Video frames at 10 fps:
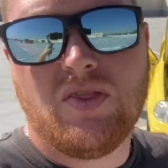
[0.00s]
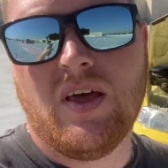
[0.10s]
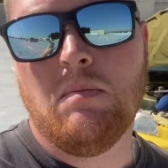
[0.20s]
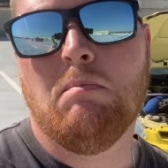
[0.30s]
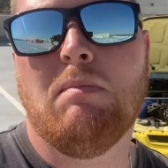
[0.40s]

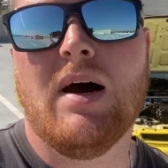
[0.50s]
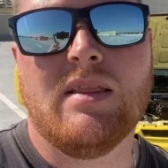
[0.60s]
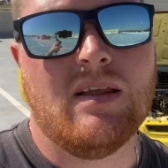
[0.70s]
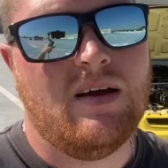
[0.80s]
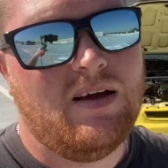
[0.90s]
them, but
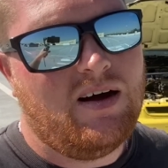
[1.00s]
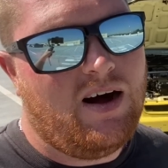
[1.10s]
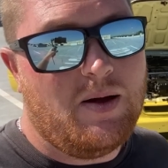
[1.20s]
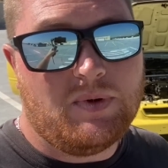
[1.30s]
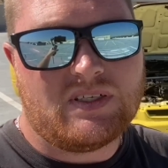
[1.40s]

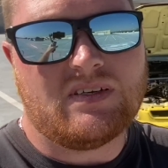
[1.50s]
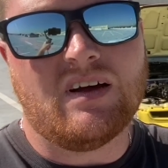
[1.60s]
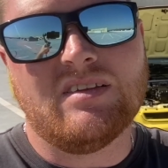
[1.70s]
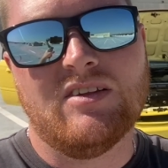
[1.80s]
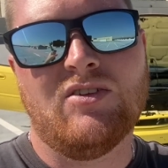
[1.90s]
I'm
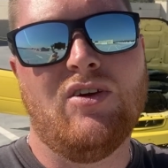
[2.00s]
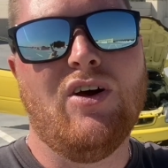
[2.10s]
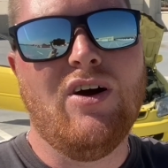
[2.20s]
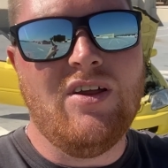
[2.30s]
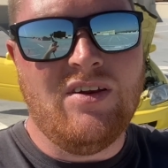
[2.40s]
excited to
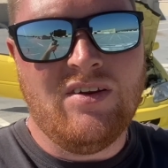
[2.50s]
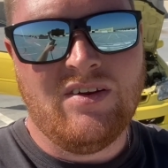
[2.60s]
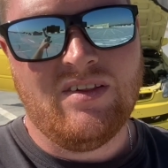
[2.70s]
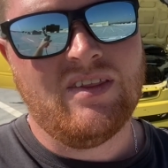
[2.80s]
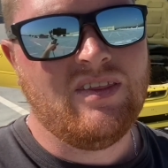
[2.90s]
learn
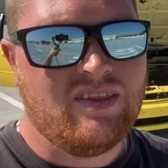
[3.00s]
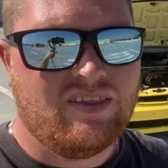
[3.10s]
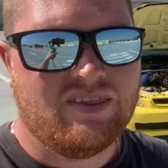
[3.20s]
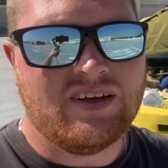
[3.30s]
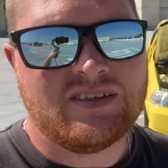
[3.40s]

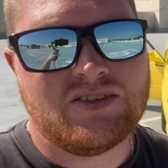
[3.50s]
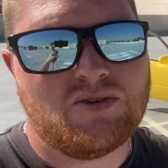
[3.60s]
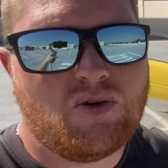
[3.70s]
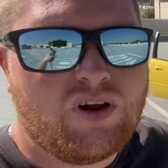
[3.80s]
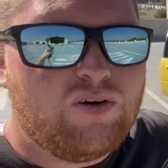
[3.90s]
this
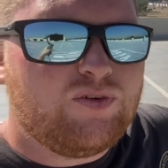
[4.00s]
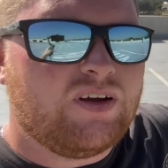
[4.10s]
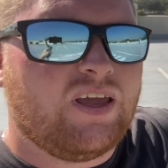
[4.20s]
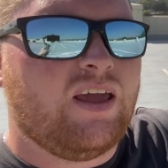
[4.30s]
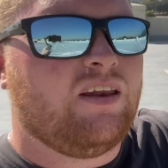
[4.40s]
all over
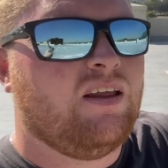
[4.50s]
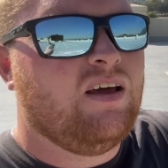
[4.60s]
again.